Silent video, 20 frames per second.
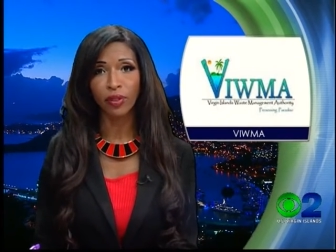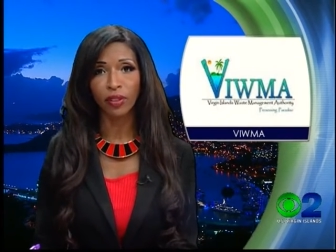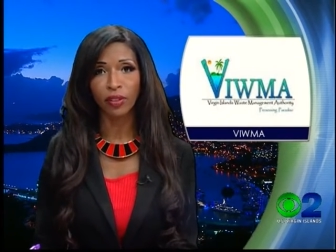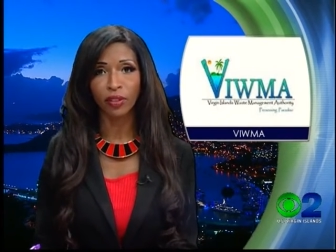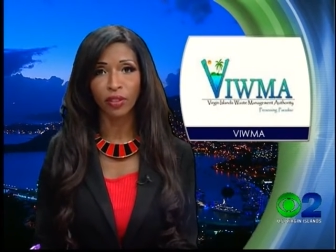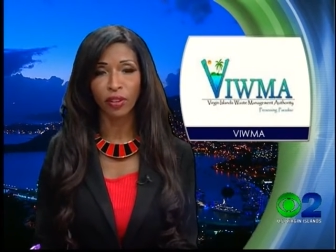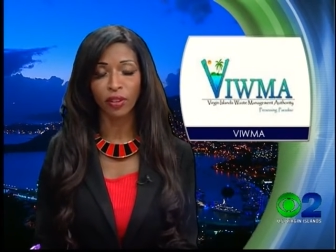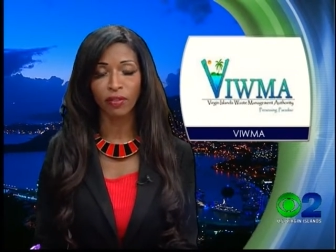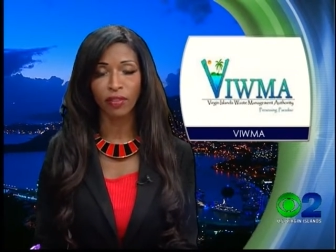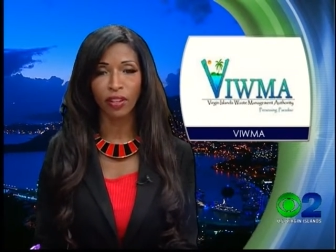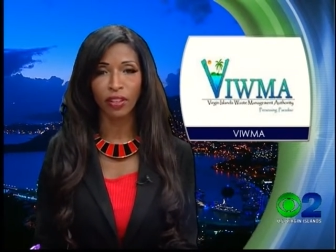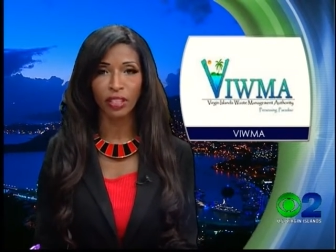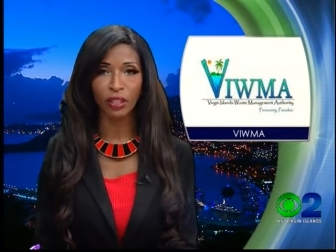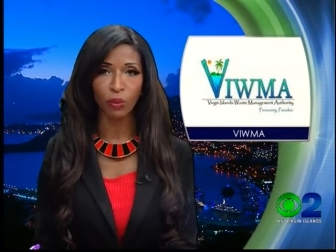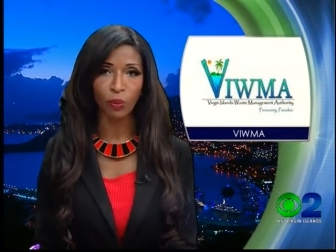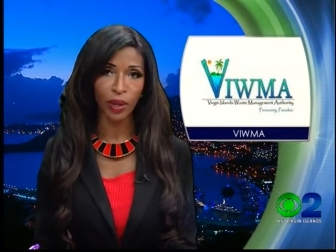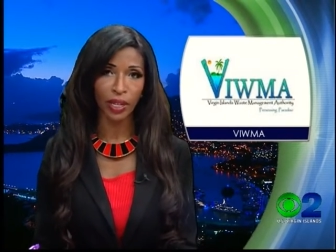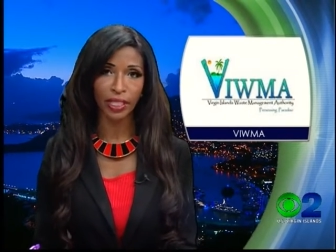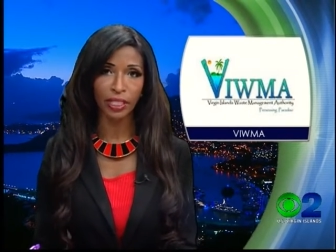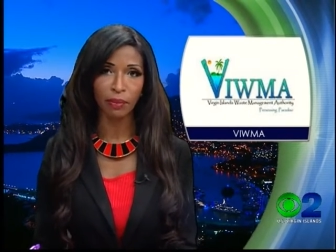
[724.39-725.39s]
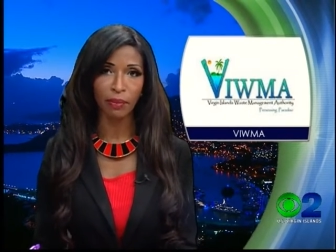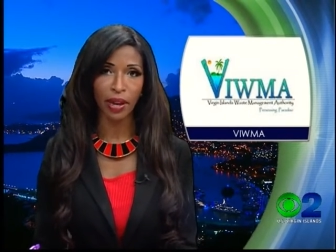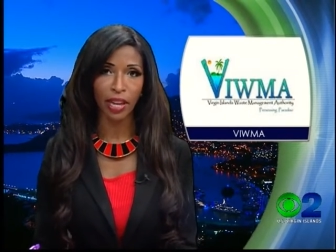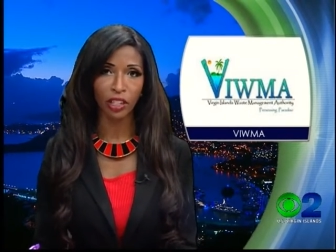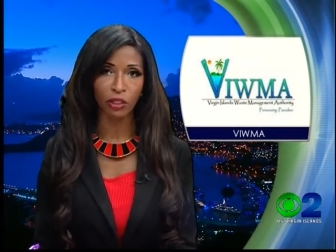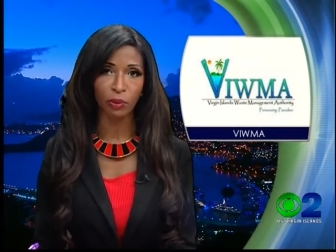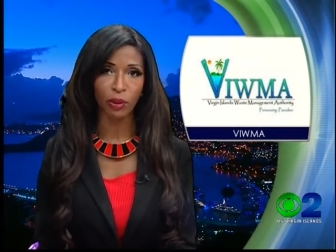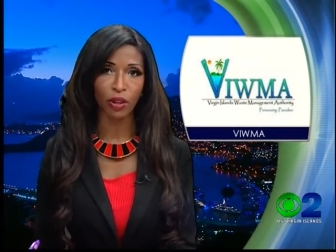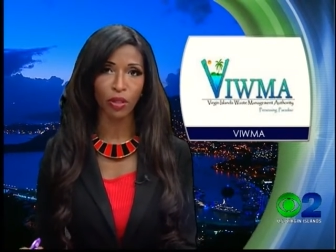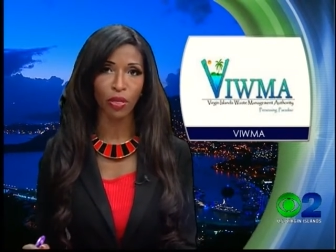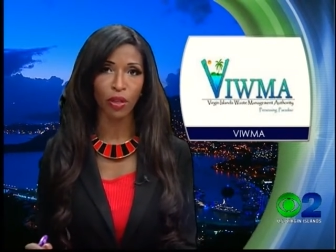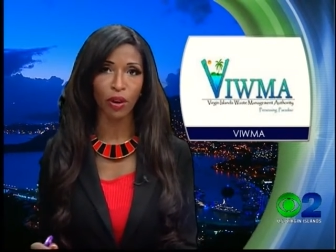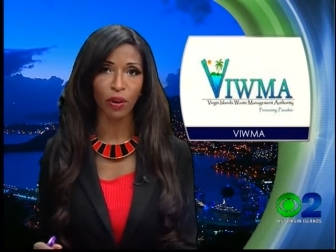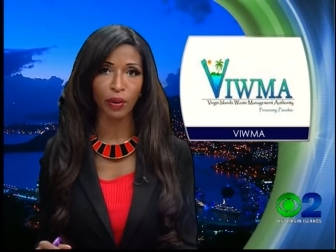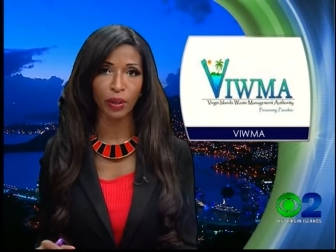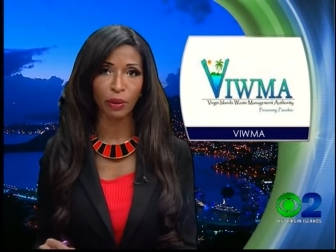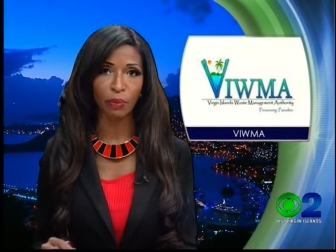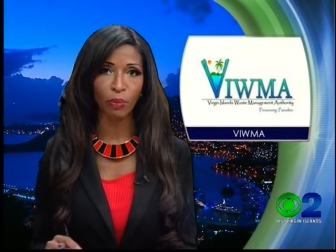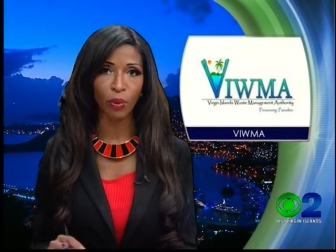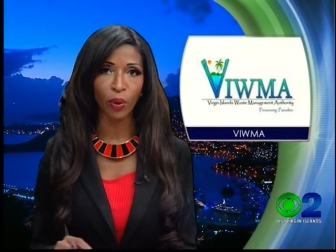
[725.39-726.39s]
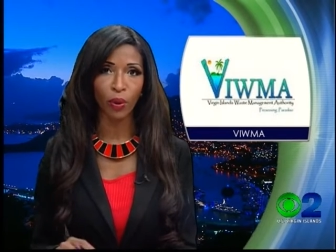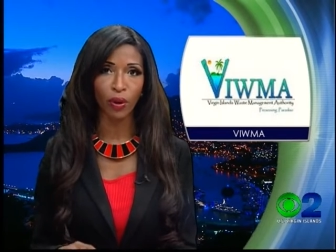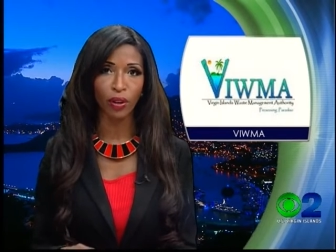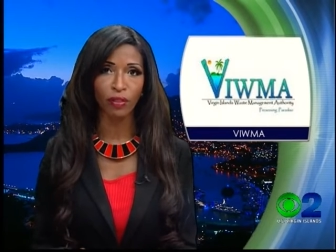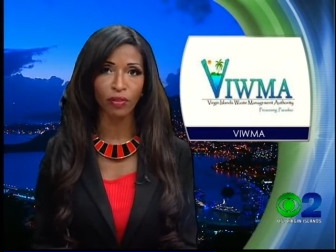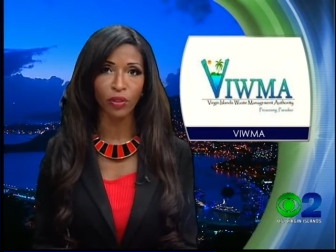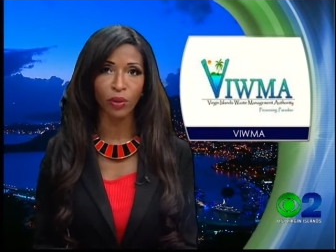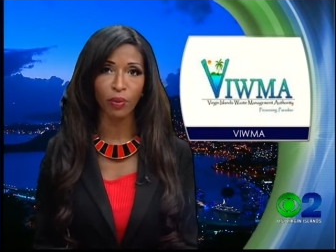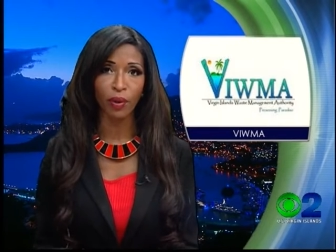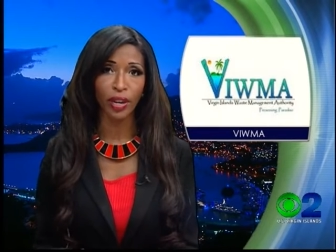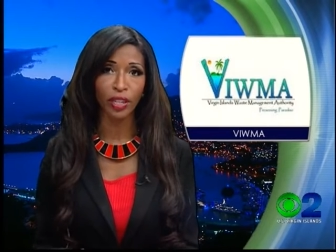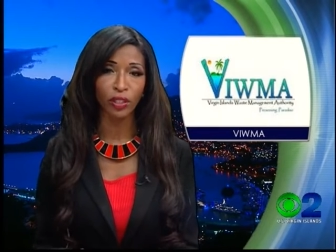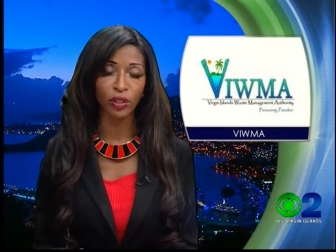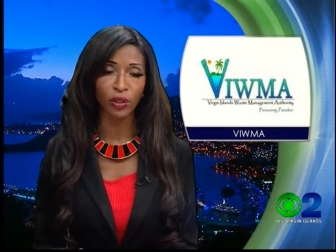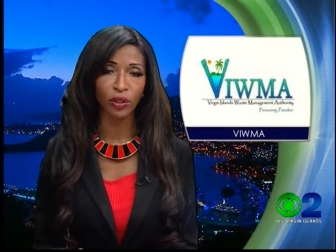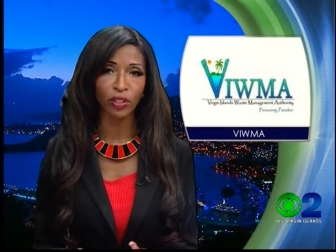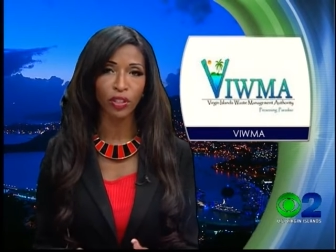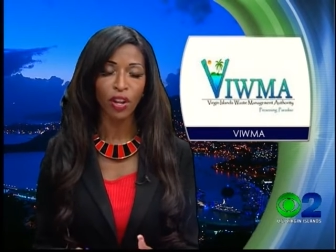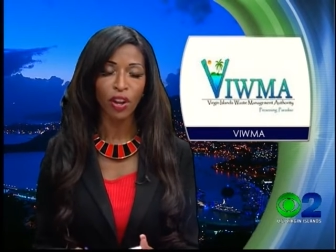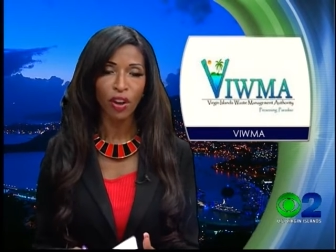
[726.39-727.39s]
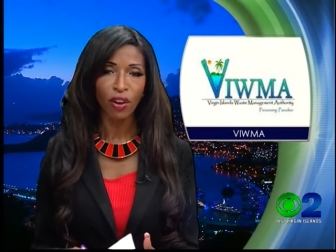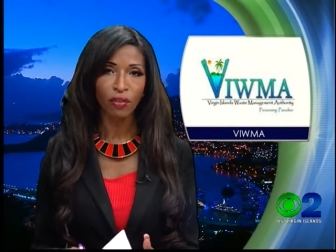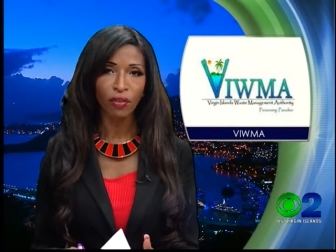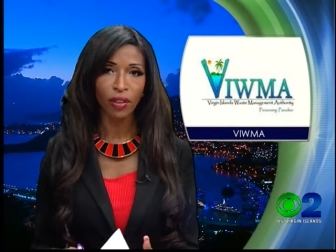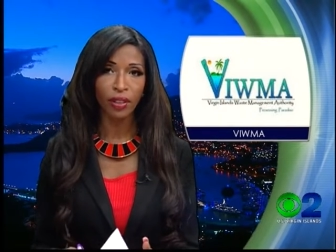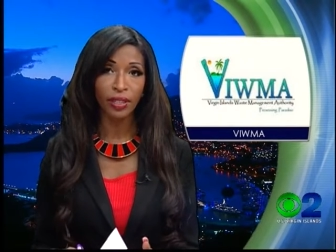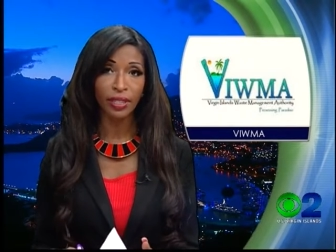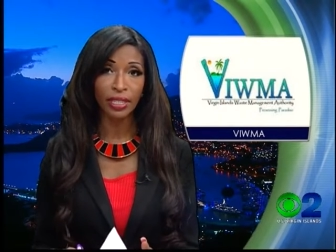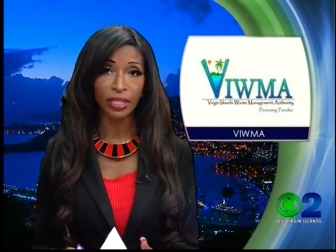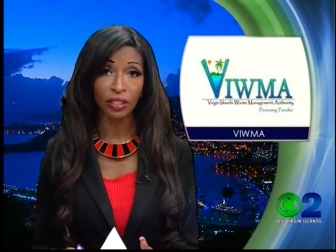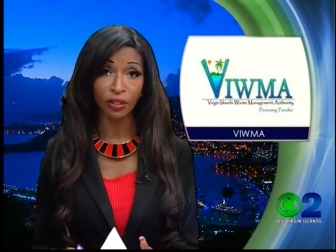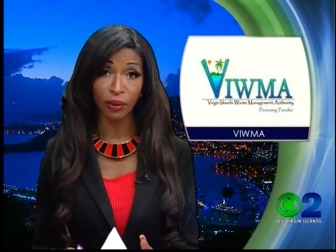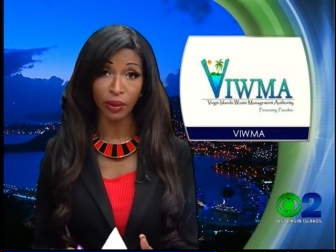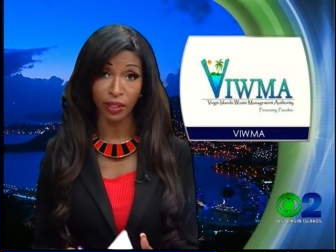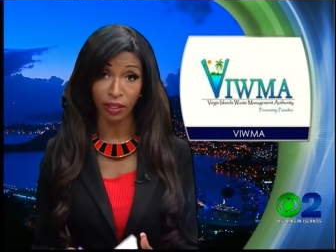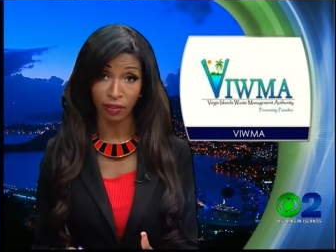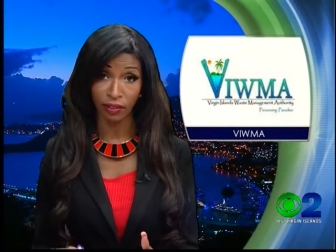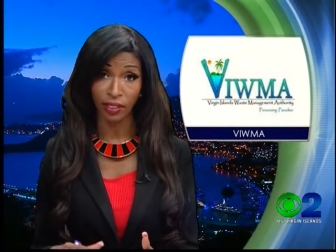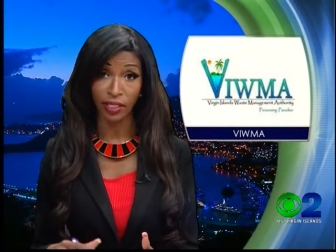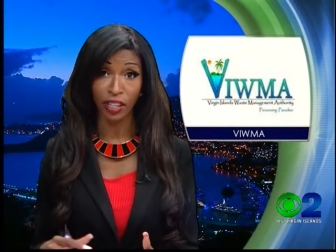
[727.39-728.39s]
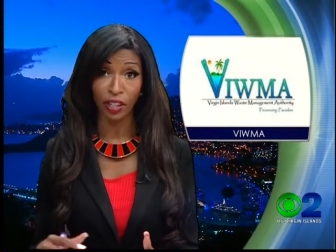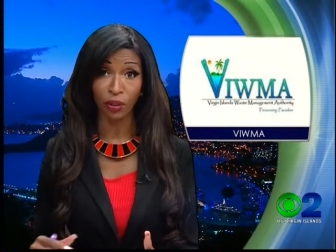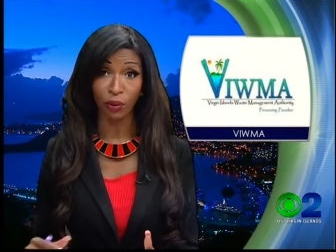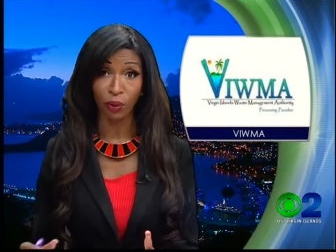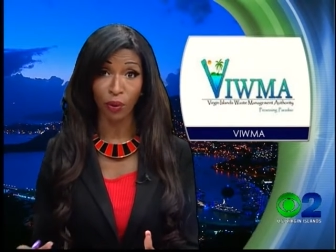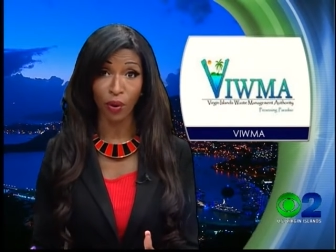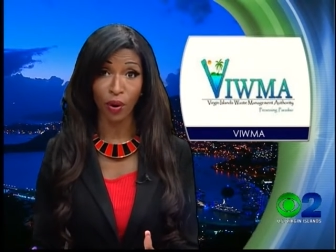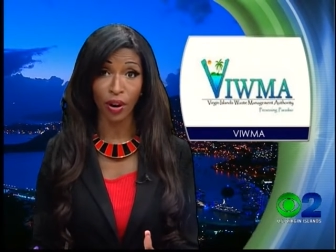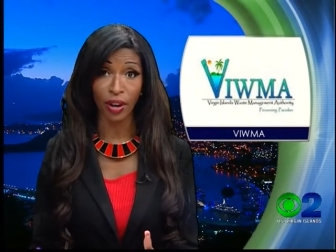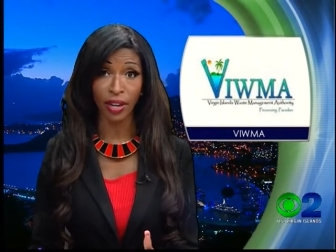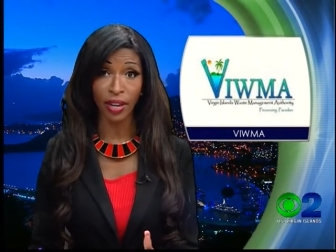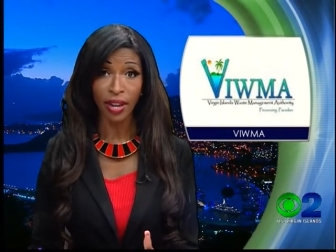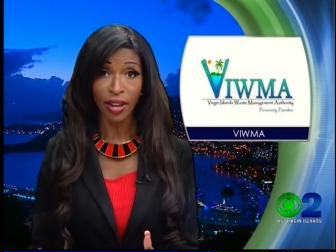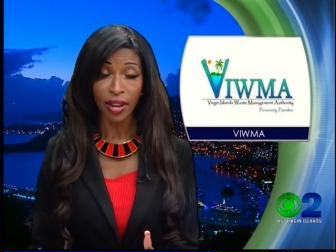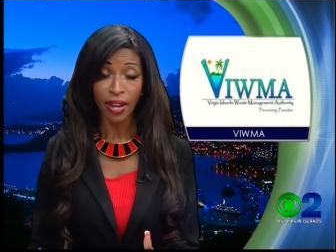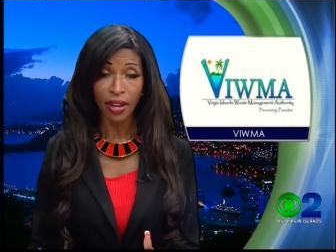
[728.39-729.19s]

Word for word: to serve on the Waste Management Authority Board of Directors for the District of St. Croix.